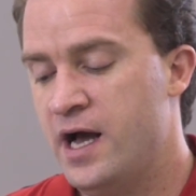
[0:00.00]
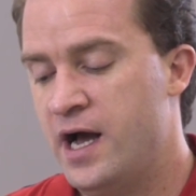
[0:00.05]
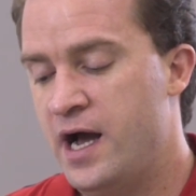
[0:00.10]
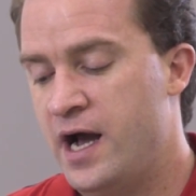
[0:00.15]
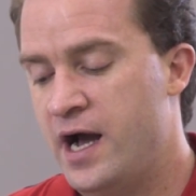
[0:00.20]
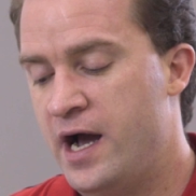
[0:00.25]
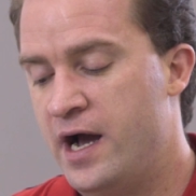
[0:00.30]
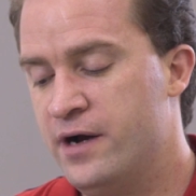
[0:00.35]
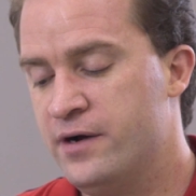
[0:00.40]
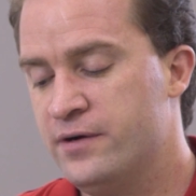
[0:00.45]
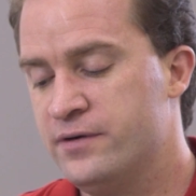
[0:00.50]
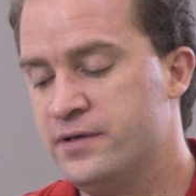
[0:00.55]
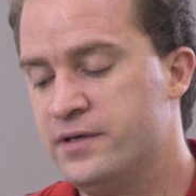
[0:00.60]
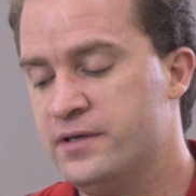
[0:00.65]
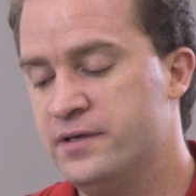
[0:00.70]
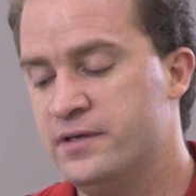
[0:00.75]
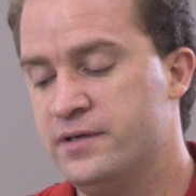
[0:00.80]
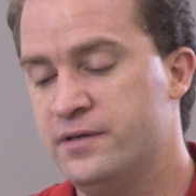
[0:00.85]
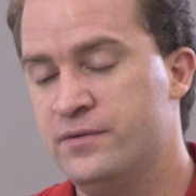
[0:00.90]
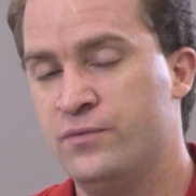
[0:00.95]

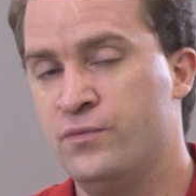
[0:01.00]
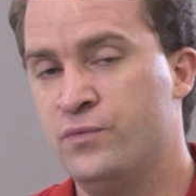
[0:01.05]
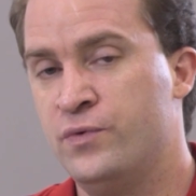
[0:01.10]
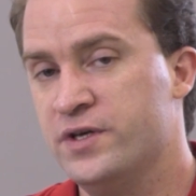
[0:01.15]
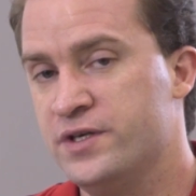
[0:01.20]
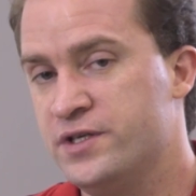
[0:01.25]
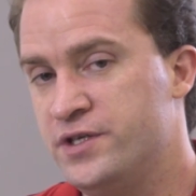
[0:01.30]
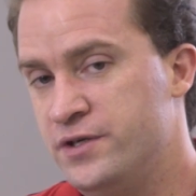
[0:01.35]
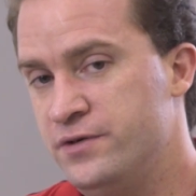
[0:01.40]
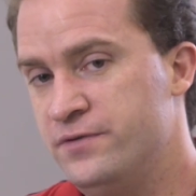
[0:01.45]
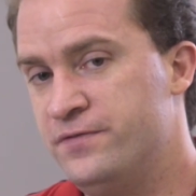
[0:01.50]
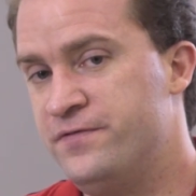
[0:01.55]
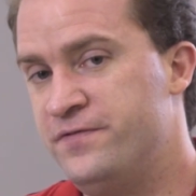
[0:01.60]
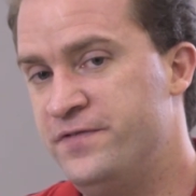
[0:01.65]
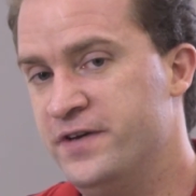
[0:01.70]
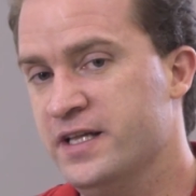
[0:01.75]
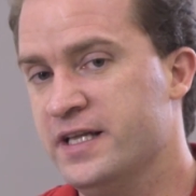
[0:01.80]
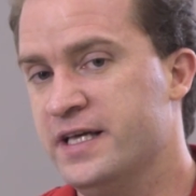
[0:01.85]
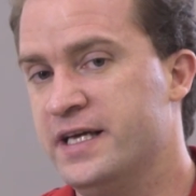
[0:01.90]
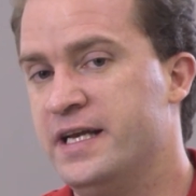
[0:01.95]
How will you
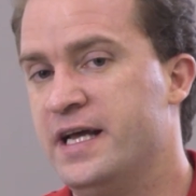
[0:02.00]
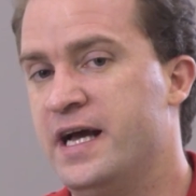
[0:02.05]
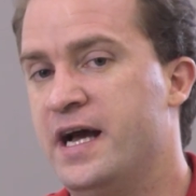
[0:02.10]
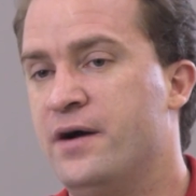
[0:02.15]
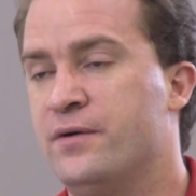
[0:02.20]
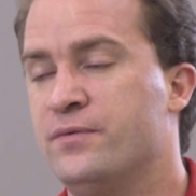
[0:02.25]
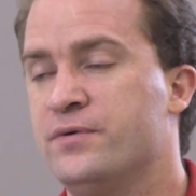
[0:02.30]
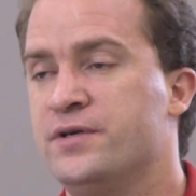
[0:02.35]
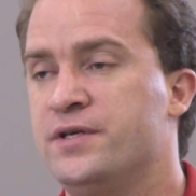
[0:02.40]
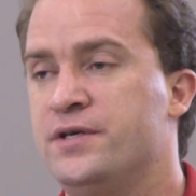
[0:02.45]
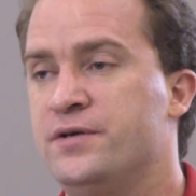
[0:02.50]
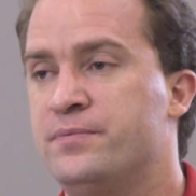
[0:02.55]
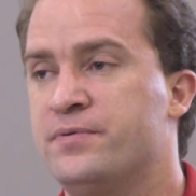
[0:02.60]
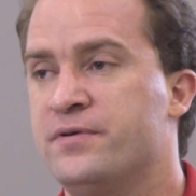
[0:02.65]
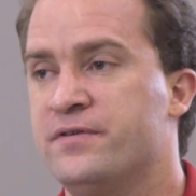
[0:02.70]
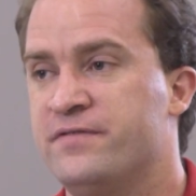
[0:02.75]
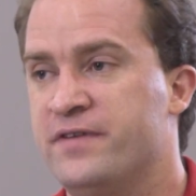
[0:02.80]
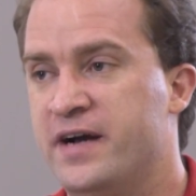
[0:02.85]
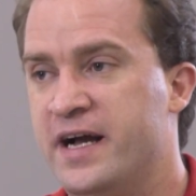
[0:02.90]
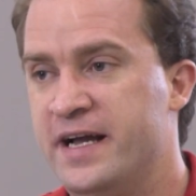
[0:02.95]
fill it? How will you
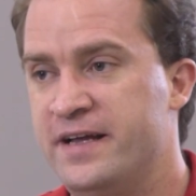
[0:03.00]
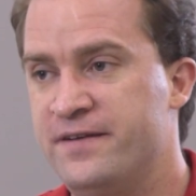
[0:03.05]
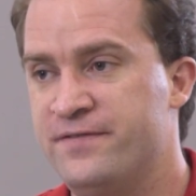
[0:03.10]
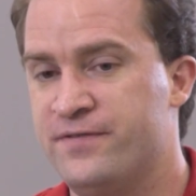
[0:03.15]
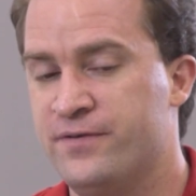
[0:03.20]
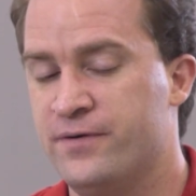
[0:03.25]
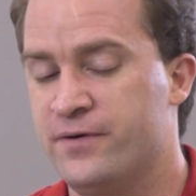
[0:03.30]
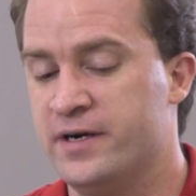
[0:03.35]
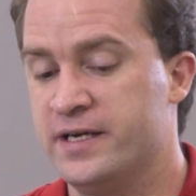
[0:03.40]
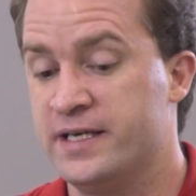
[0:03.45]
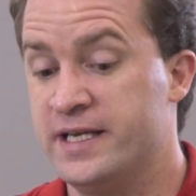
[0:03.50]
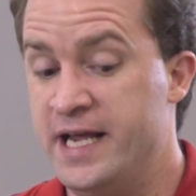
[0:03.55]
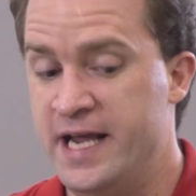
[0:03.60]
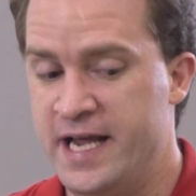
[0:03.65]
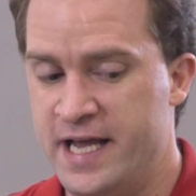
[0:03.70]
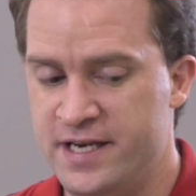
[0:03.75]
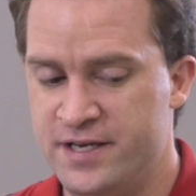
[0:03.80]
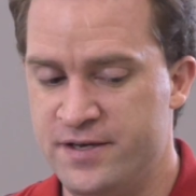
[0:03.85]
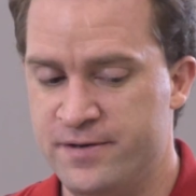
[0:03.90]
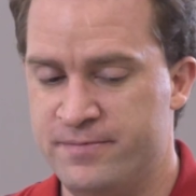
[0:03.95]
provide for it?
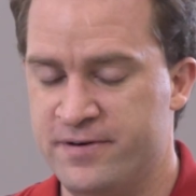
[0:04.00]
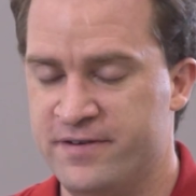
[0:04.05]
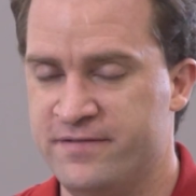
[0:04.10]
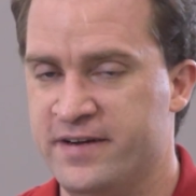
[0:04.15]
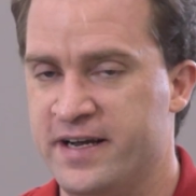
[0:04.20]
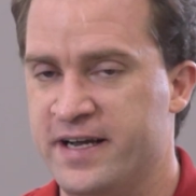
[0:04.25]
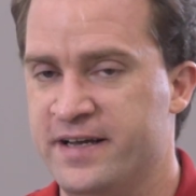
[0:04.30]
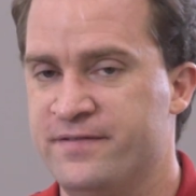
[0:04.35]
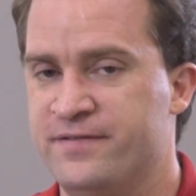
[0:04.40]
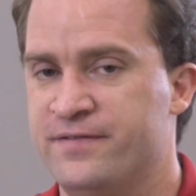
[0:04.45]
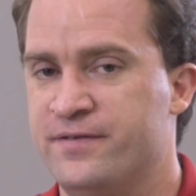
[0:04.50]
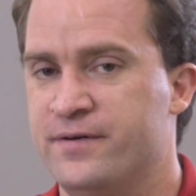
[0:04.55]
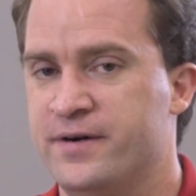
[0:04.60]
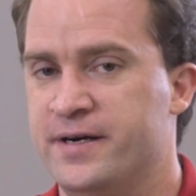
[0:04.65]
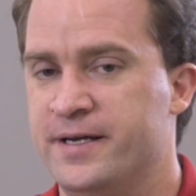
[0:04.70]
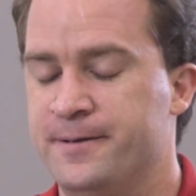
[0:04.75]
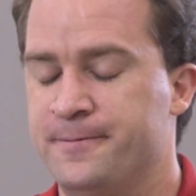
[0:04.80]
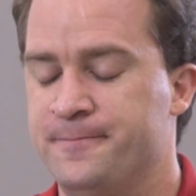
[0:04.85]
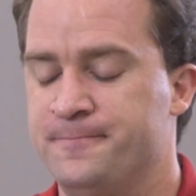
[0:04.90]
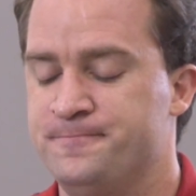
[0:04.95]
Can you provide for
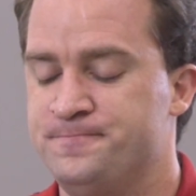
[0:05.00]
it?